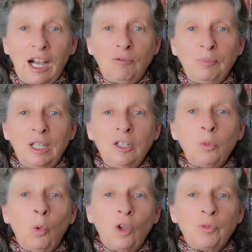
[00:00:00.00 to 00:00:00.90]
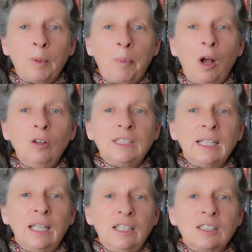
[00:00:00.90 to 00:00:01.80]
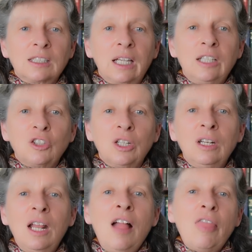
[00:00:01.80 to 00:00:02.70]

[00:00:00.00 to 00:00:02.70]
government was proposing legislation